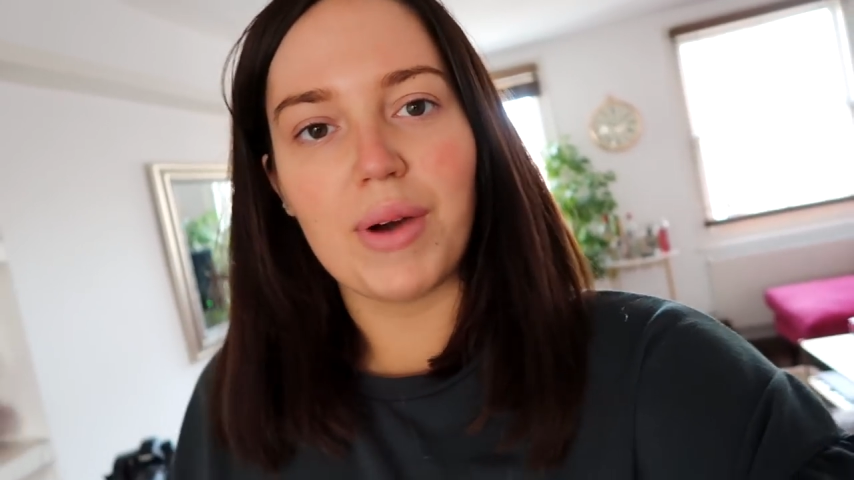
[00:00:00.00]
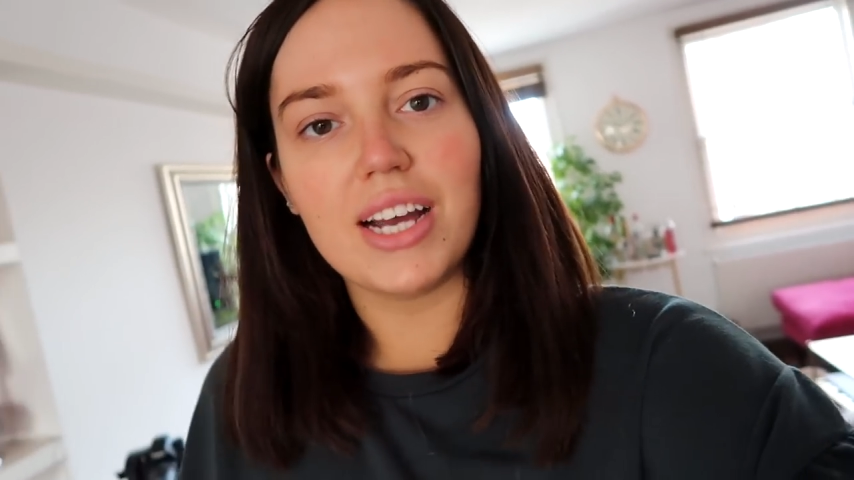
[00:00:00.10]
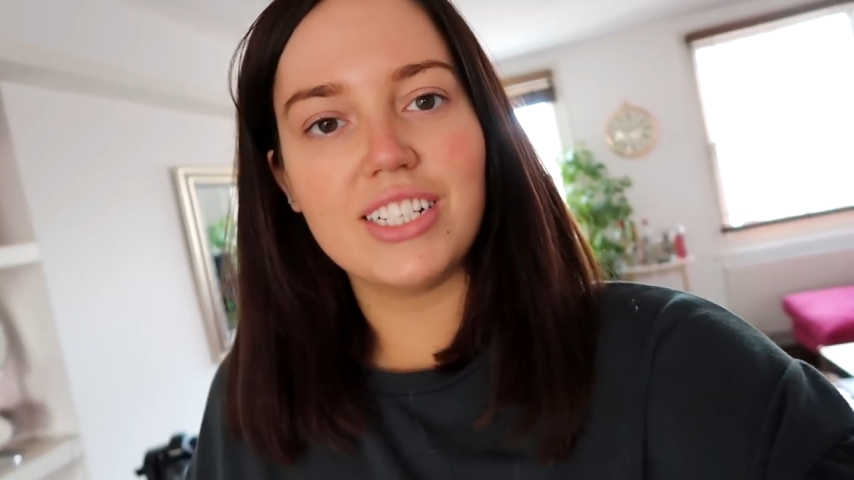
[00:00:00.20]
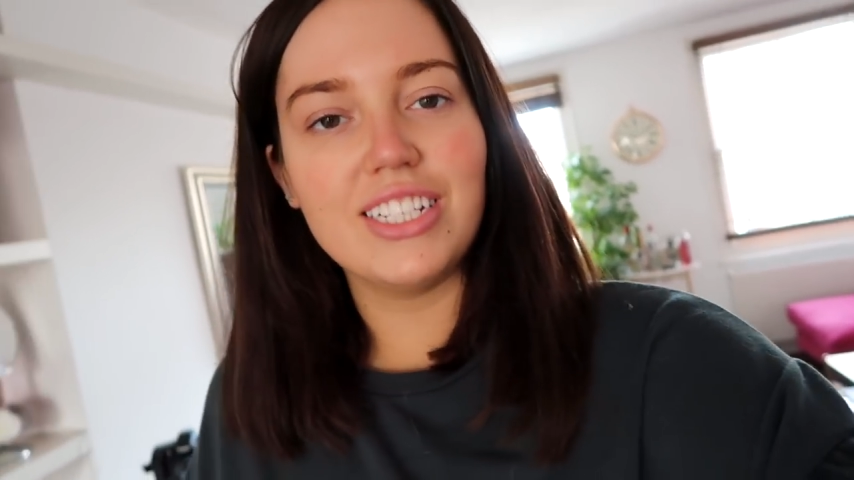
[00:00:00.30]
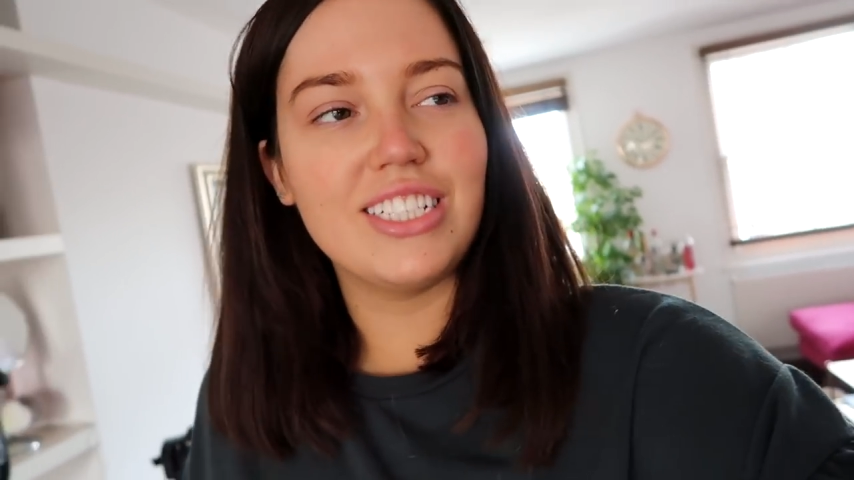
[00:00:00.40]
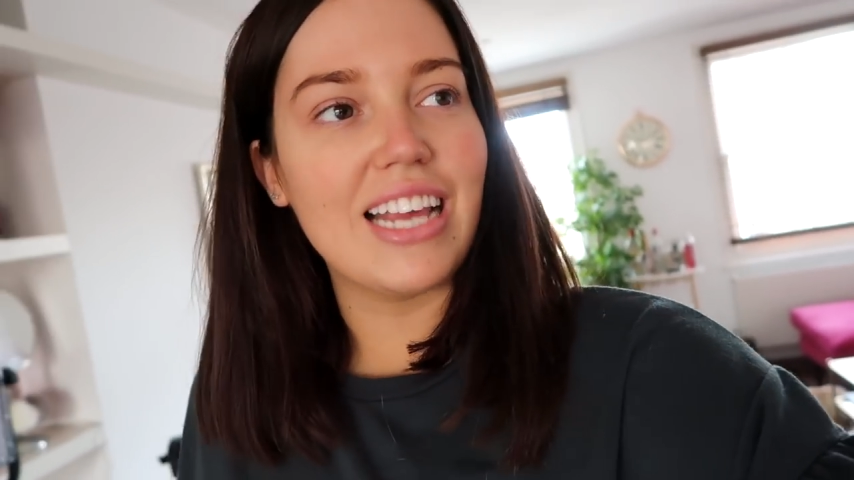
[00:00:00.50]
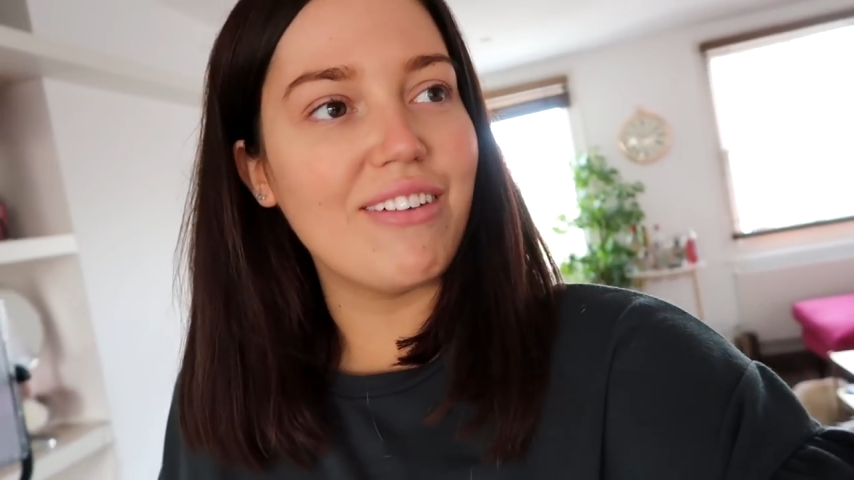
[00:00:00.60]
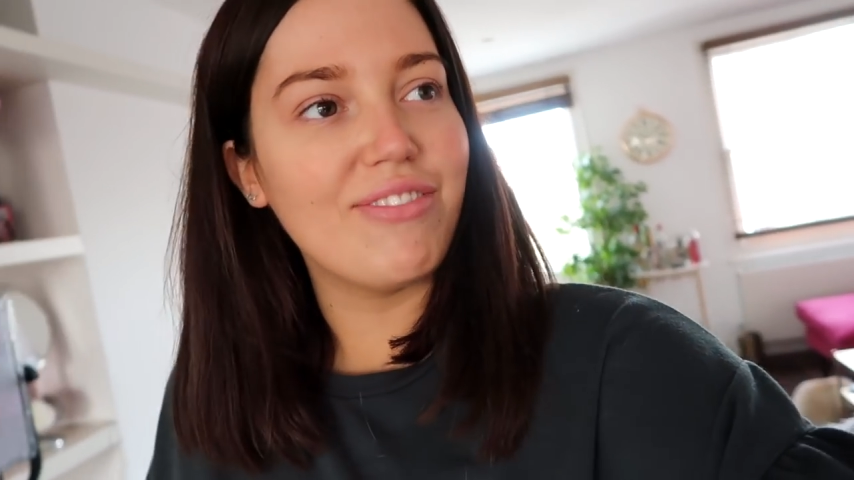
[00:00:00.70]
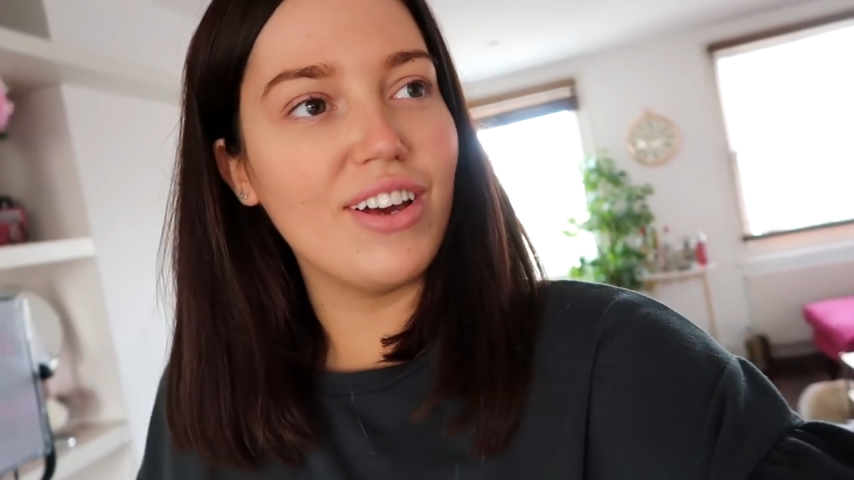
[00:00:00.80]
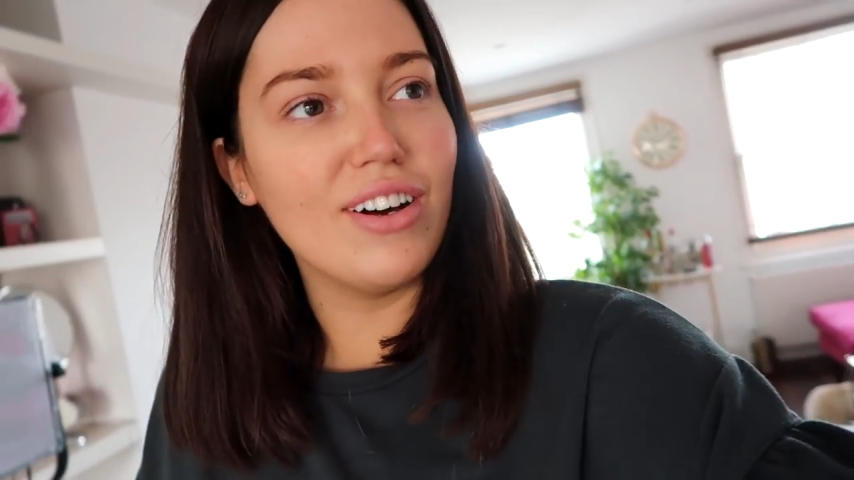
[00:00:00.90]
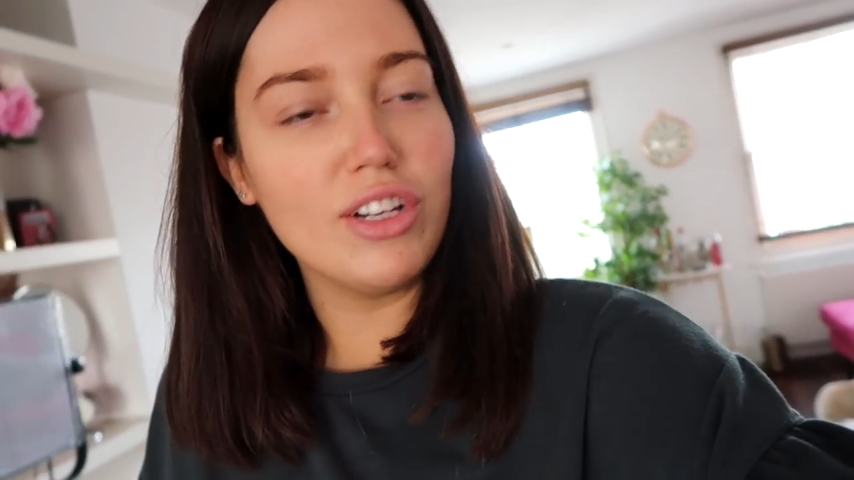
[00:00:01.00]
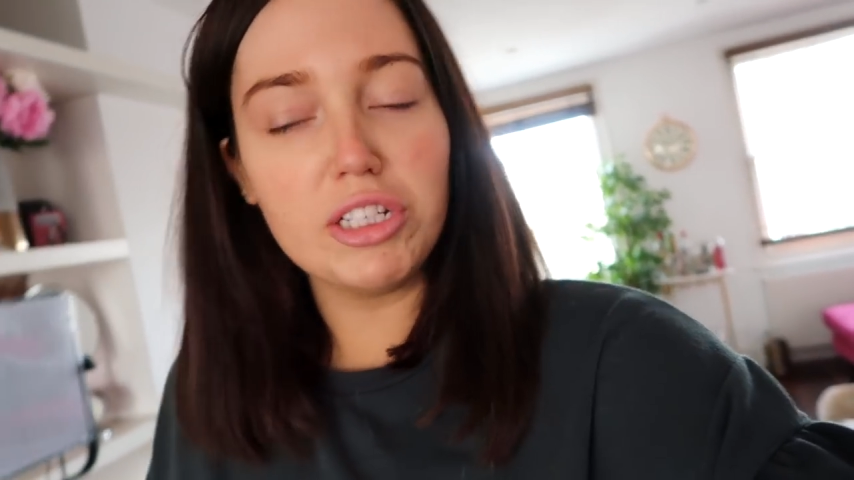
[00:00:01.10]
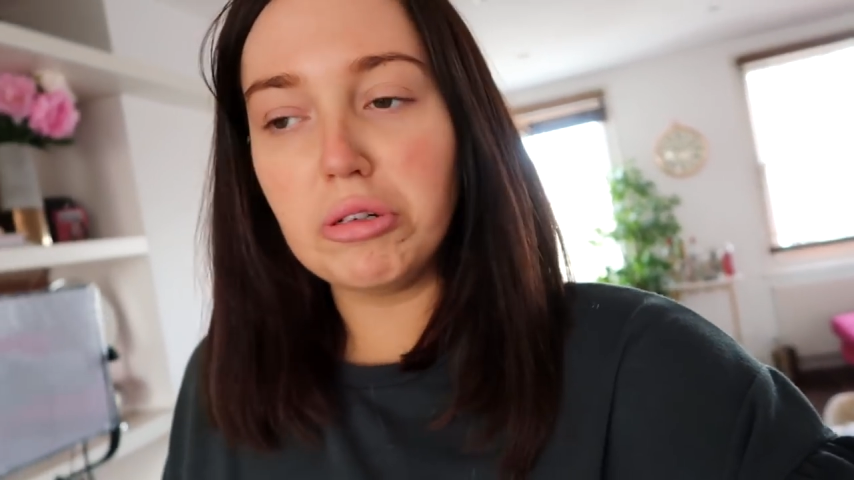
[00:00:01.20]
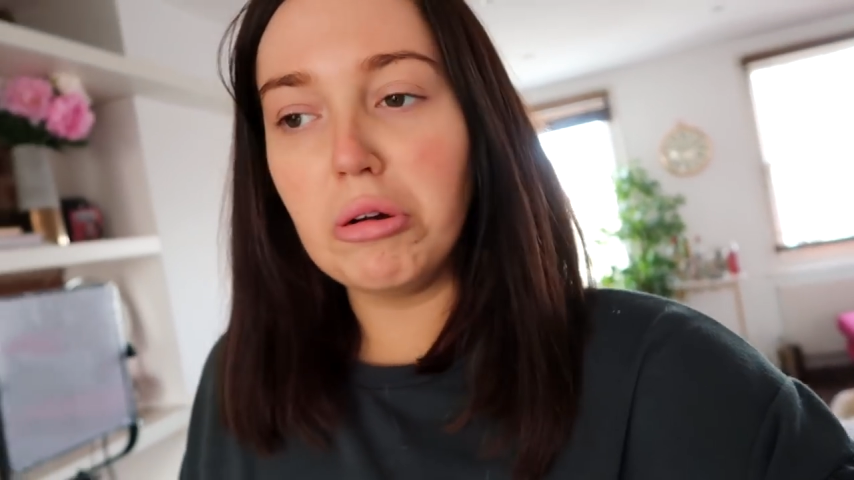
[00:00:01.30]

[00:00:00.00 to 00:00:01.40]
back to Sheffield.